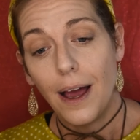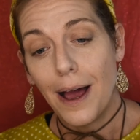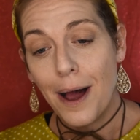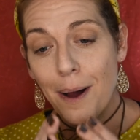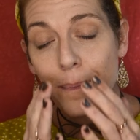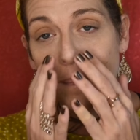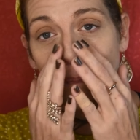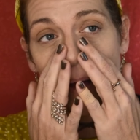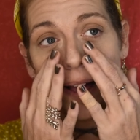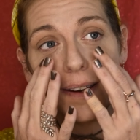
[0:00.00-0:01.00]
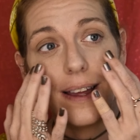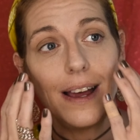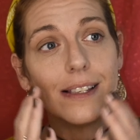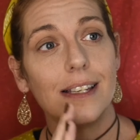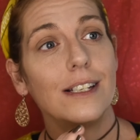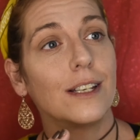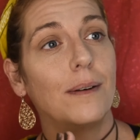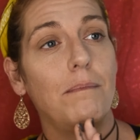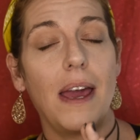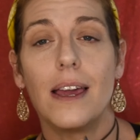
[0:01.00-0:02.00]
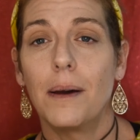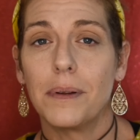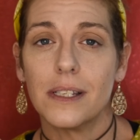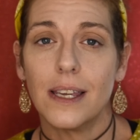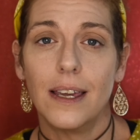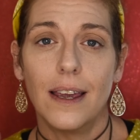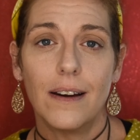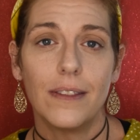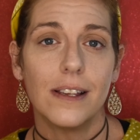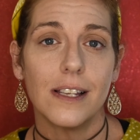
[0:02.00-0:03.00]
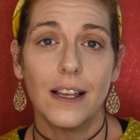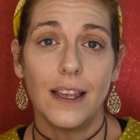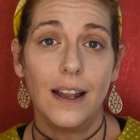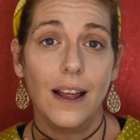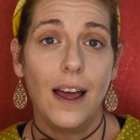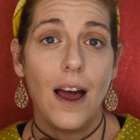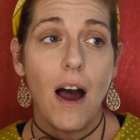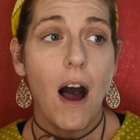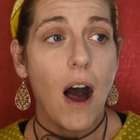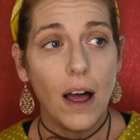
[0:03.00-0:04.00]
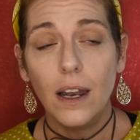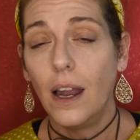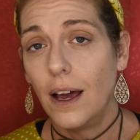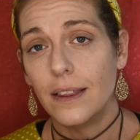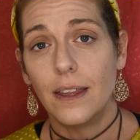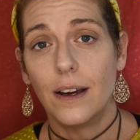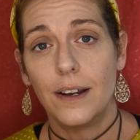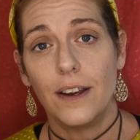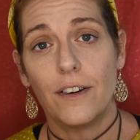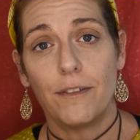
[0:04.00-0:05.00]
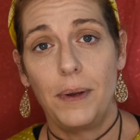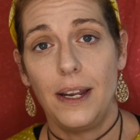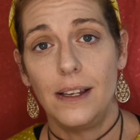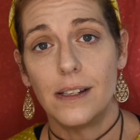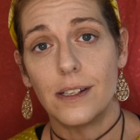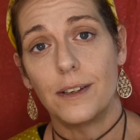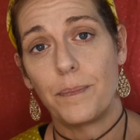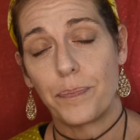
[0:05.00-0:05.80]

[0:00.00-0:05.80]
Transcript: But as into makeup and skincare and things like that, I like the idea of minis.